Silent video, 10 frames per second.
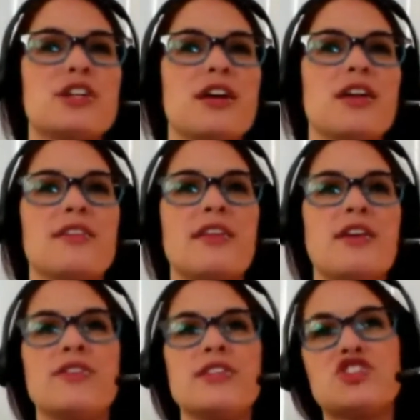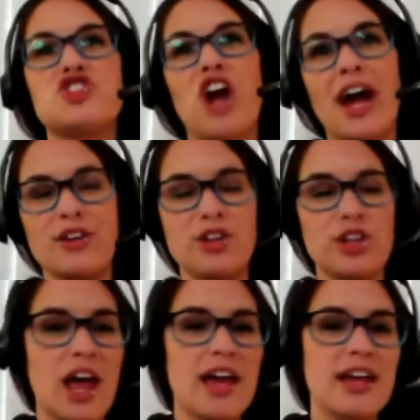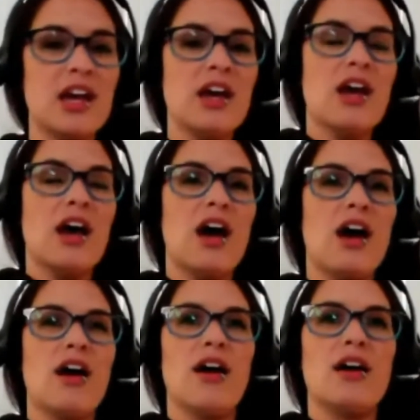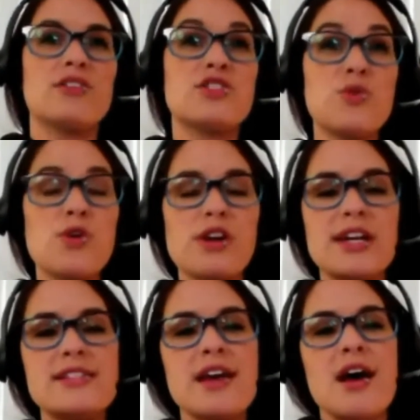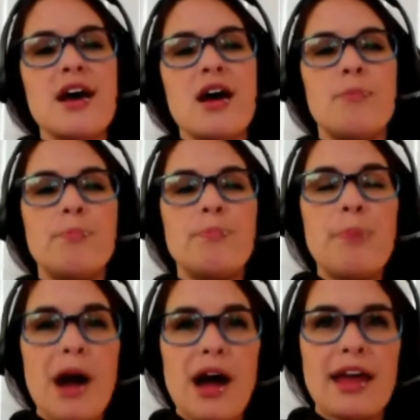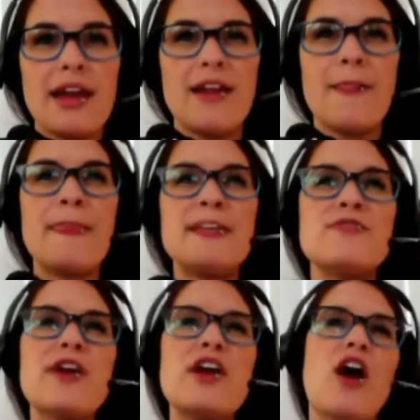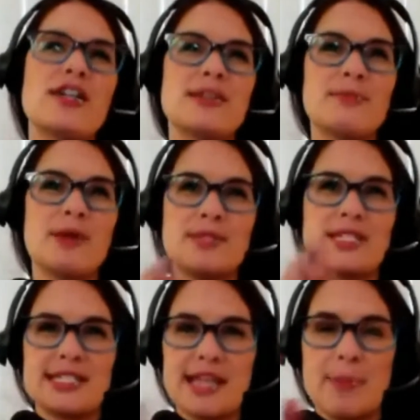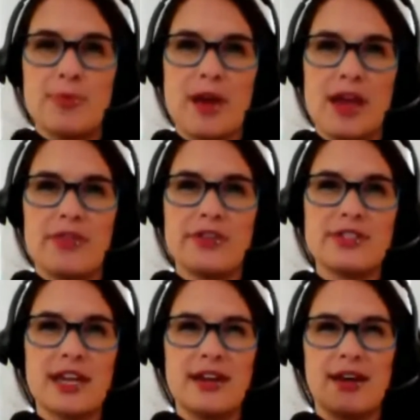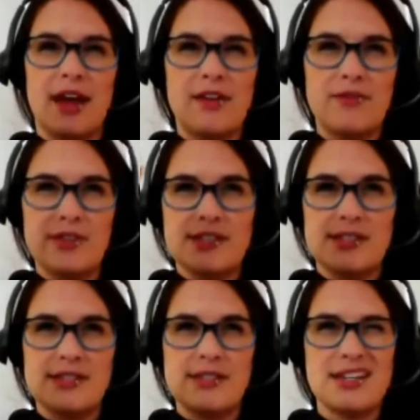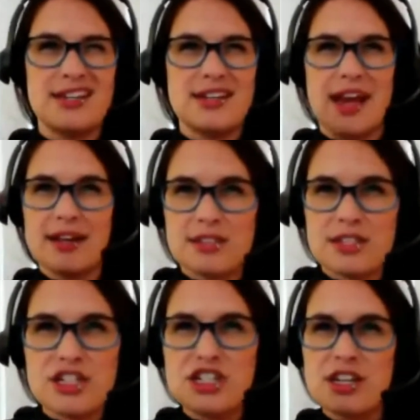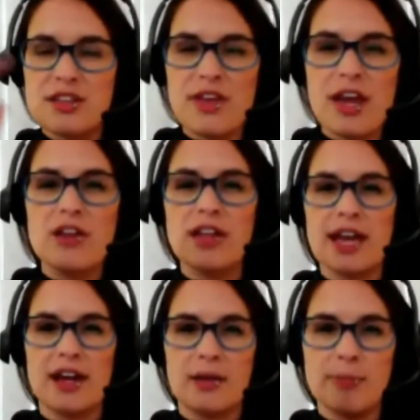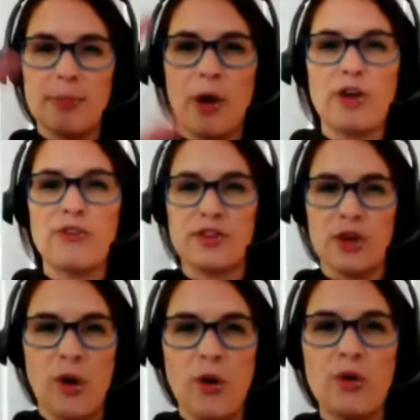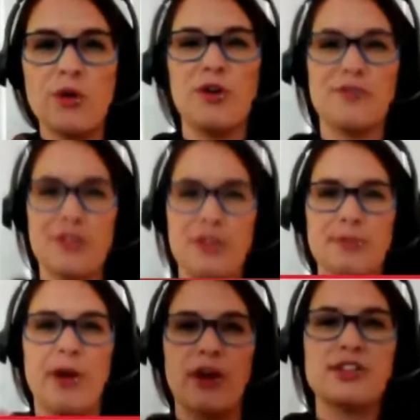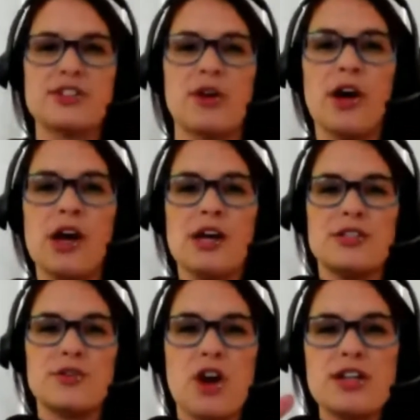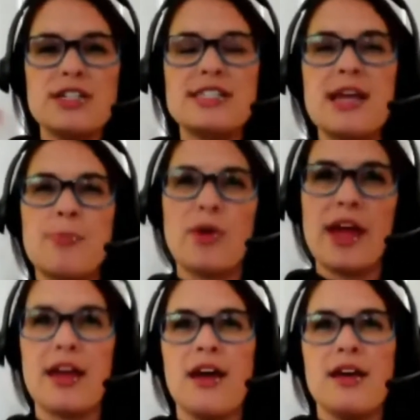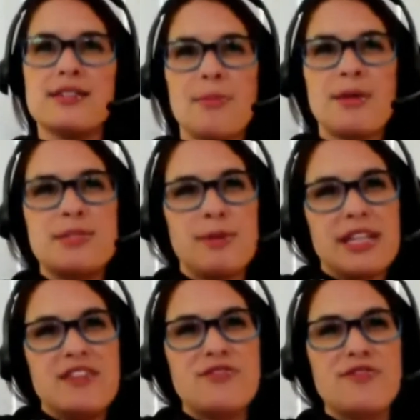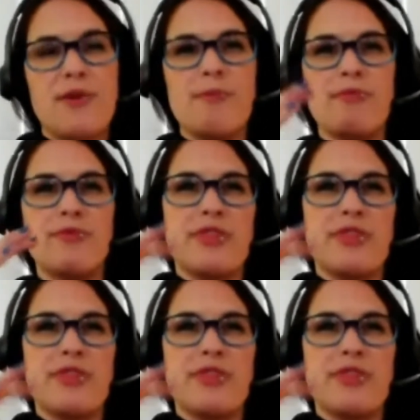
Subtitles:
and these childlike stories? But it's very hard sometimes to separate. There's, like, a kind of a synecdoche there, like a part for the whole, whole for the part. So it's hard to separate somebody's beliefs from